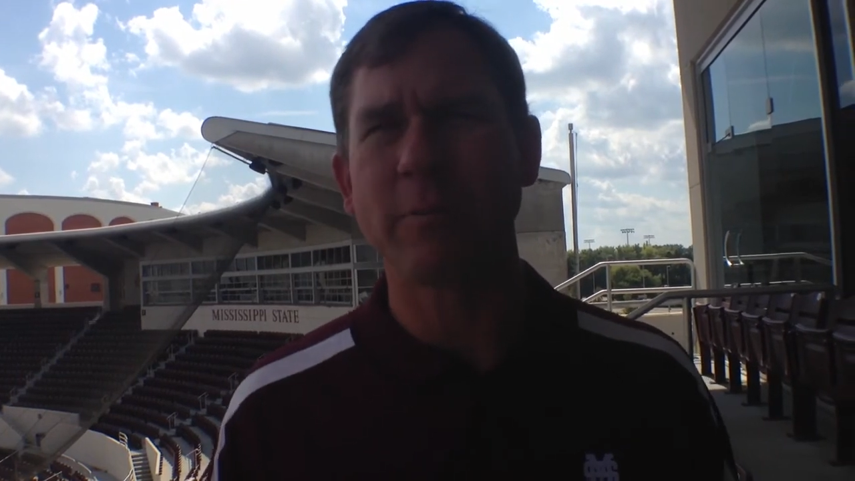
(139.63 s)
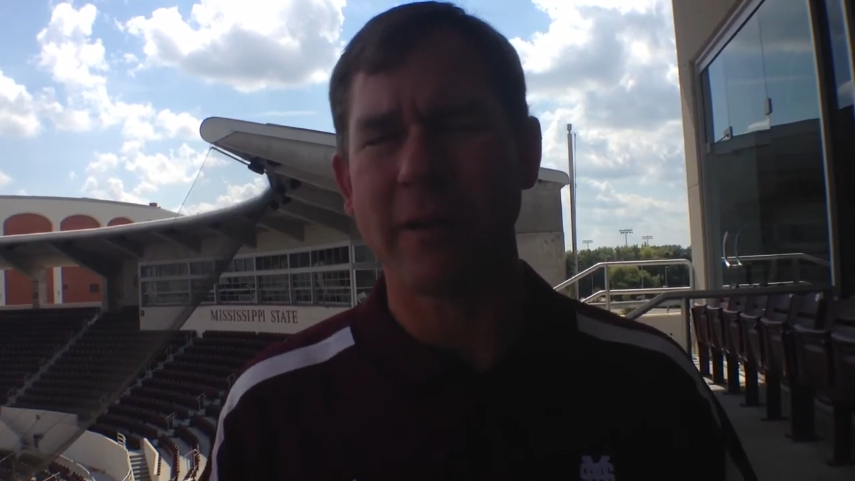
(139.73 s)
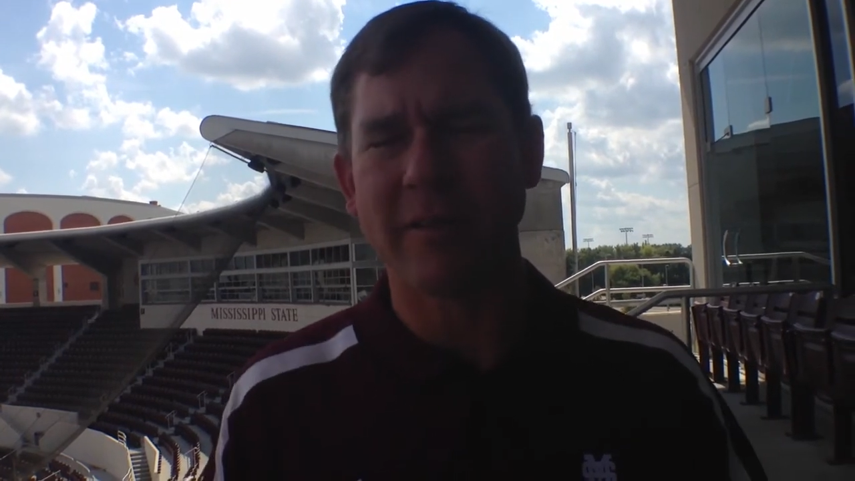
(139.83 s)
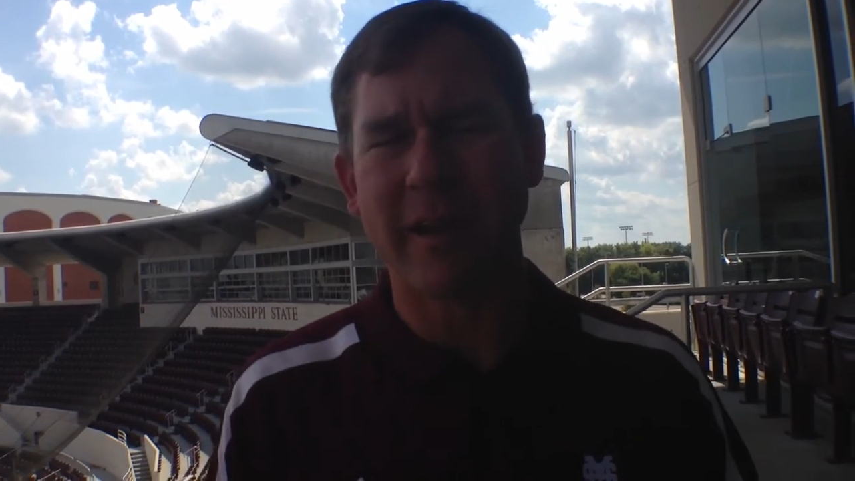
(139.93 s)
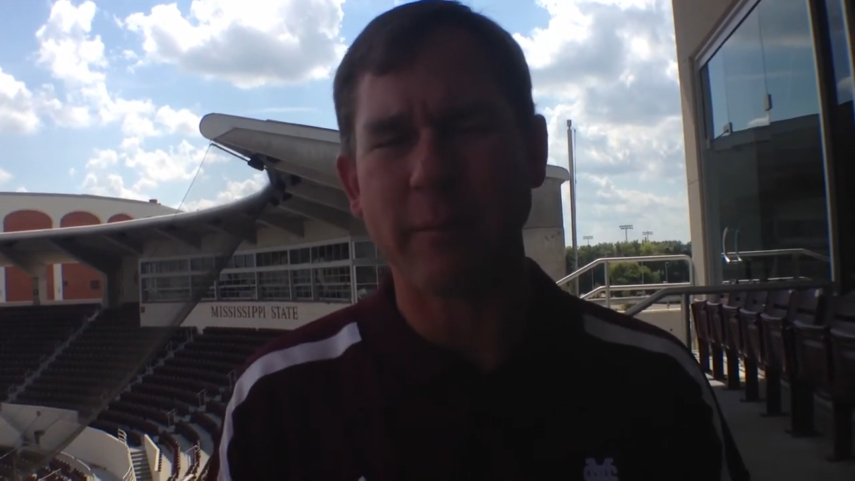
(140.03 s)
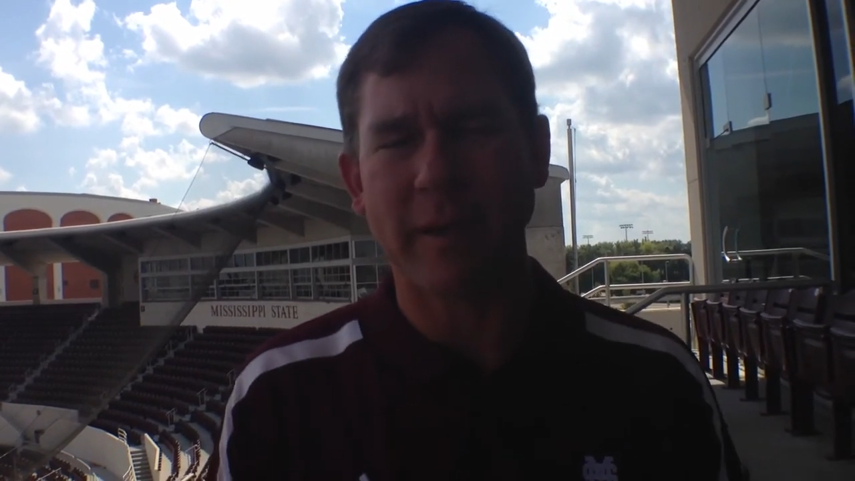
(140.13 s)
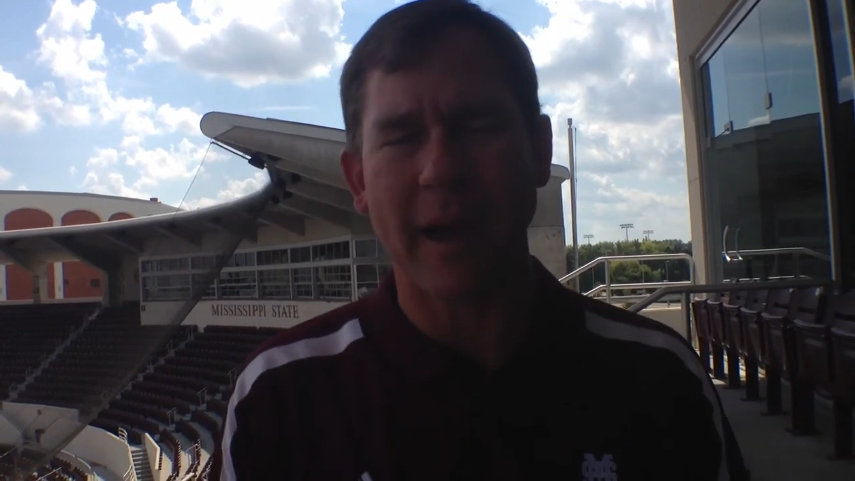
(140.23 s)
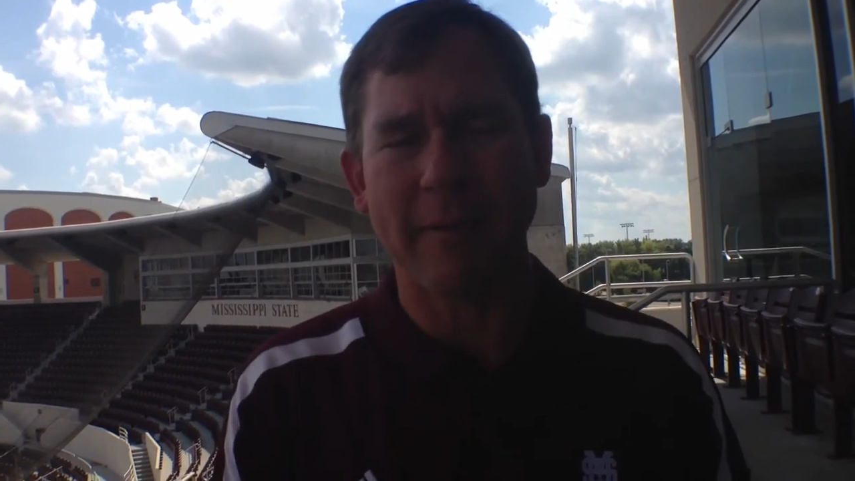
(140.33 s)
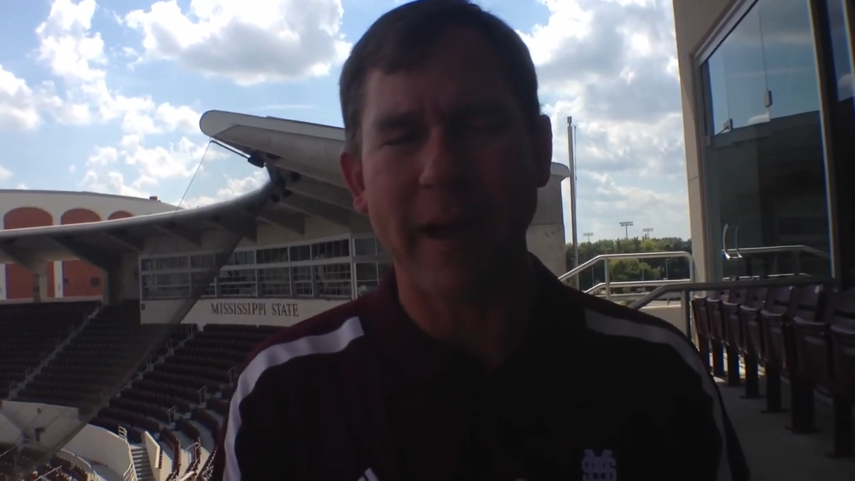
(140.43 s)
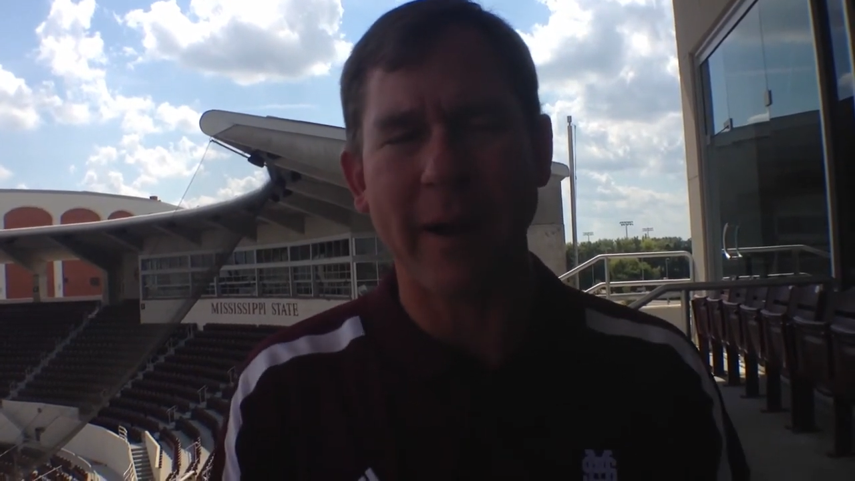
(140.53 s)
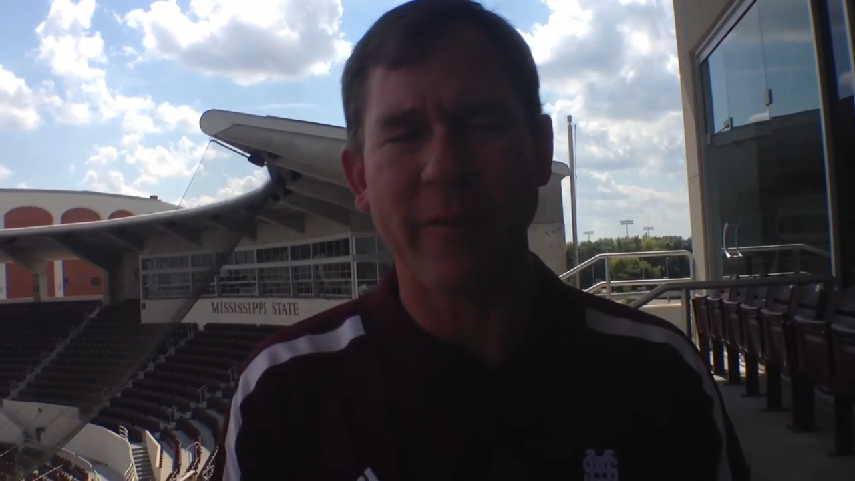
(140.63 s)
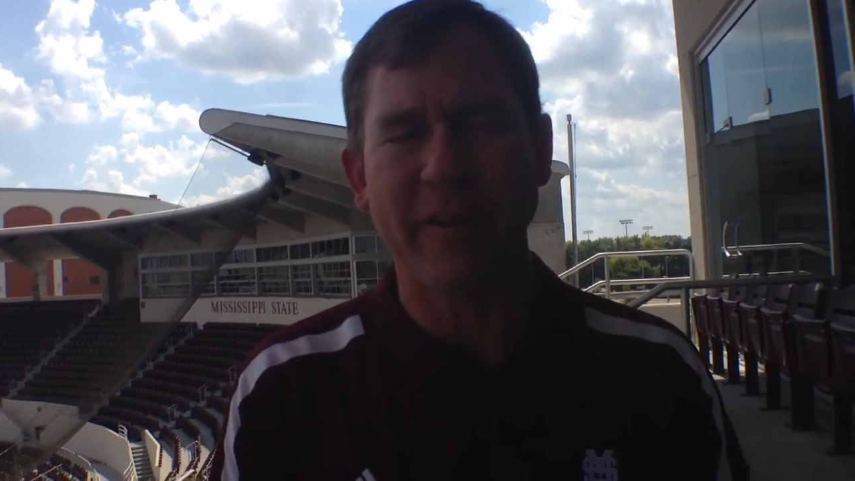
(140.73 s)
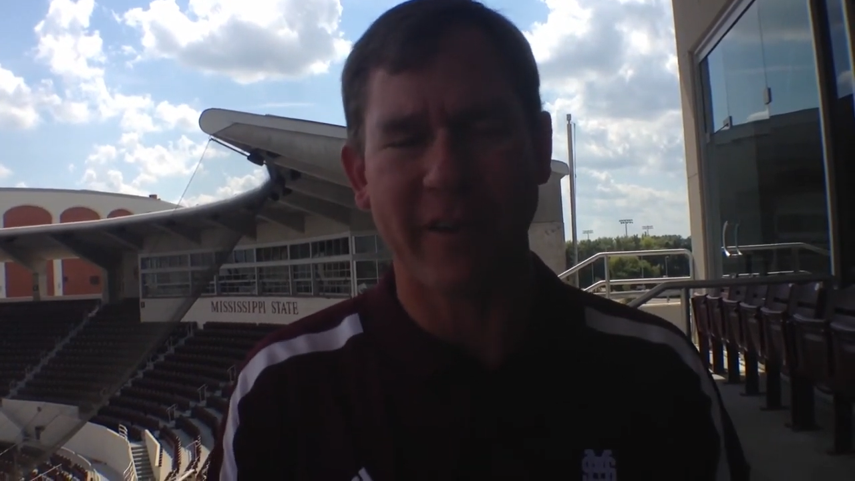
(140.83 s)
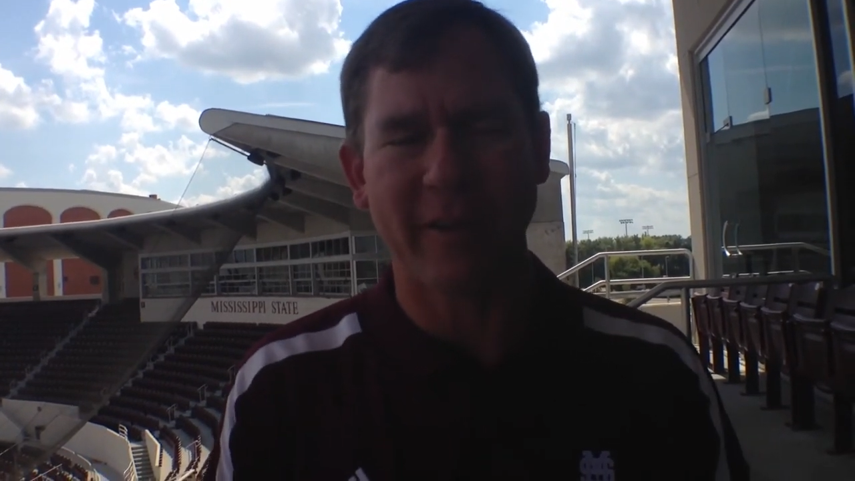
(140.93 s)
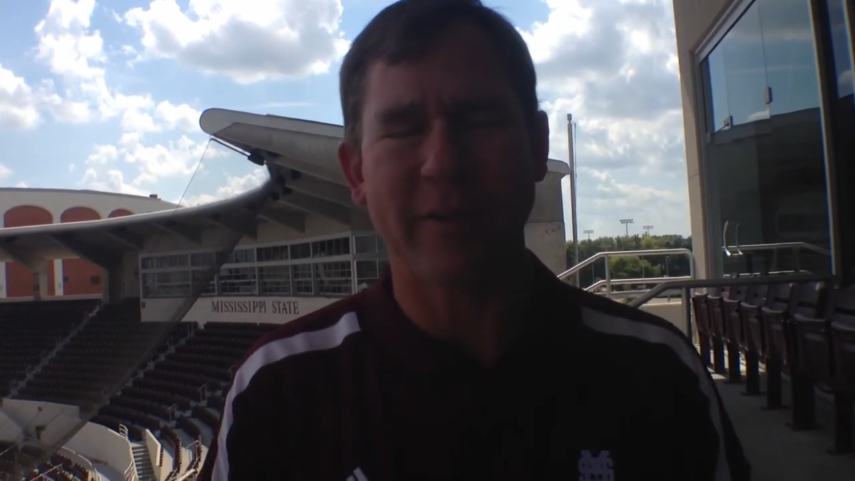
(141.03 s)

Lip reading: But at the same time, every single